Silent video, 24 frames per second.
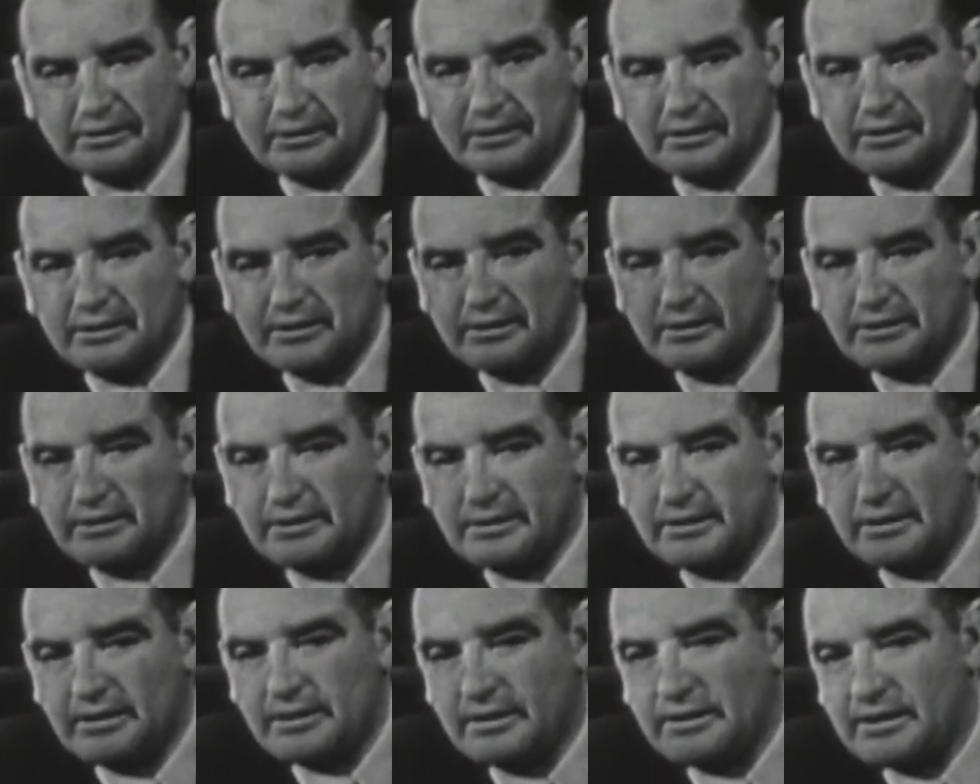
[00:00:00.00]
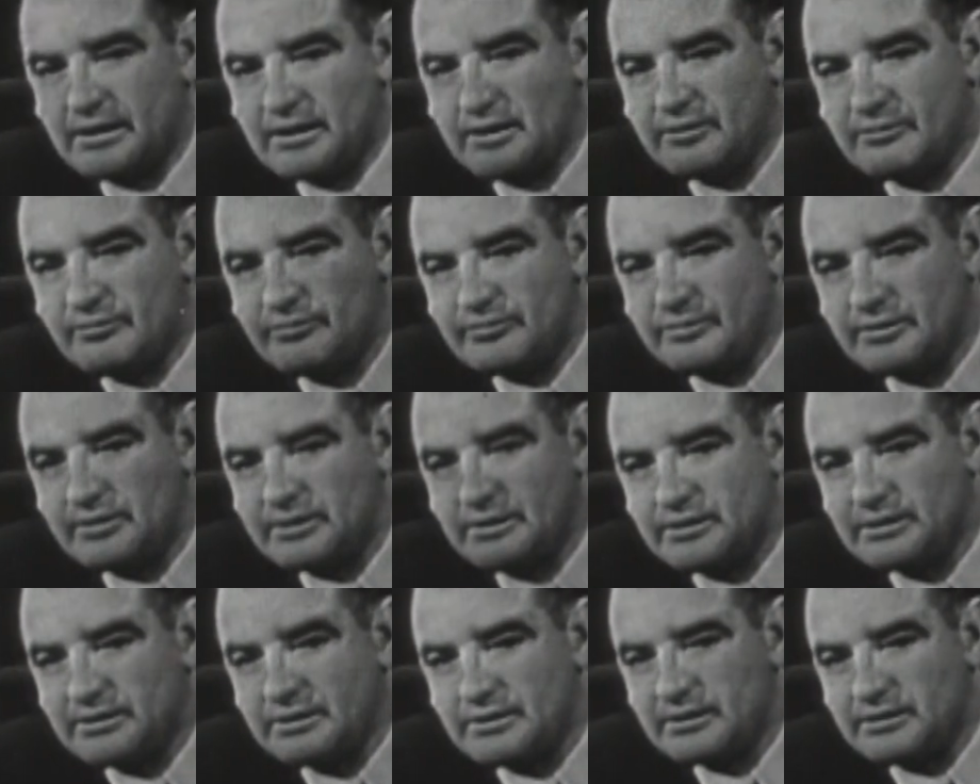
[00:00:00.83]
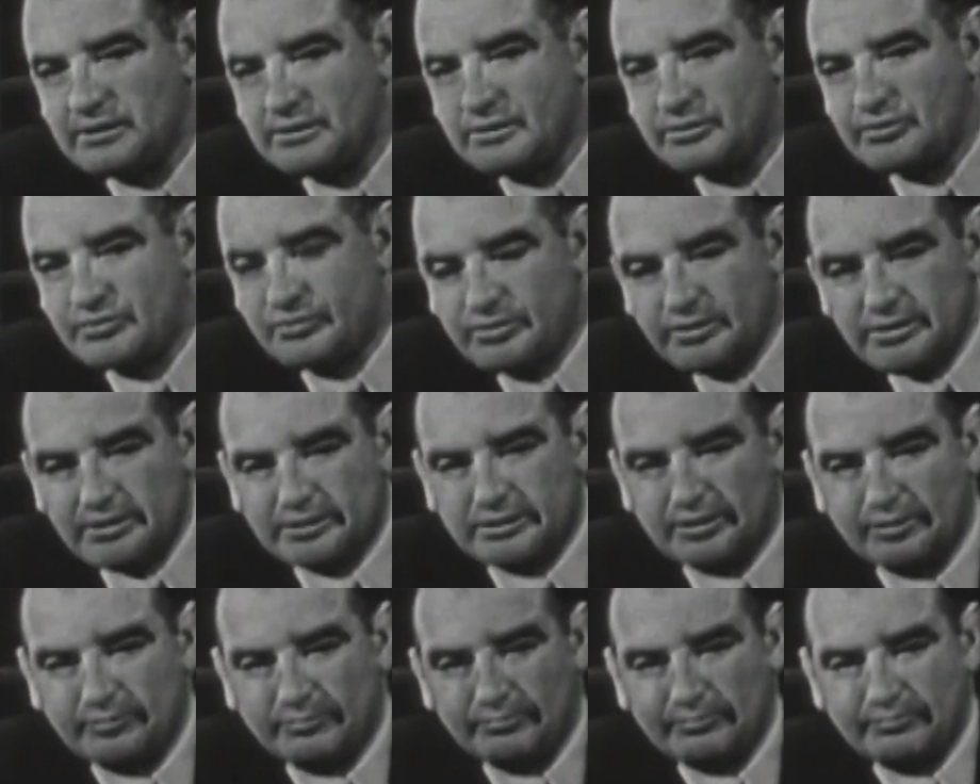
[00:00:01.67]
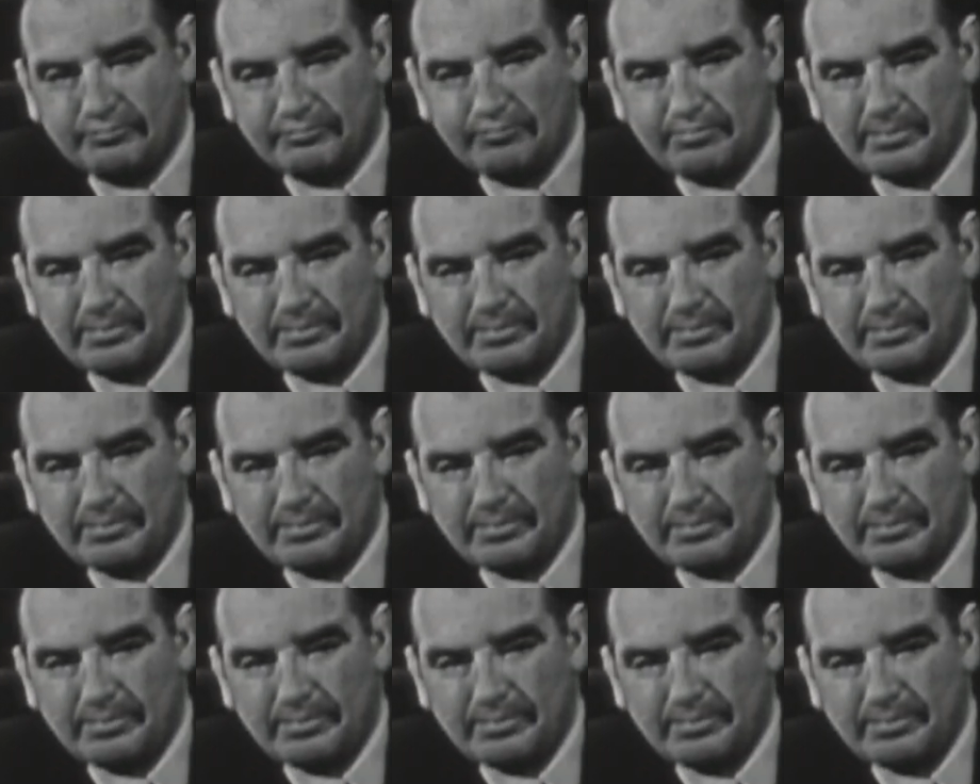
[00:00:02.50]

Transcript: and have three of them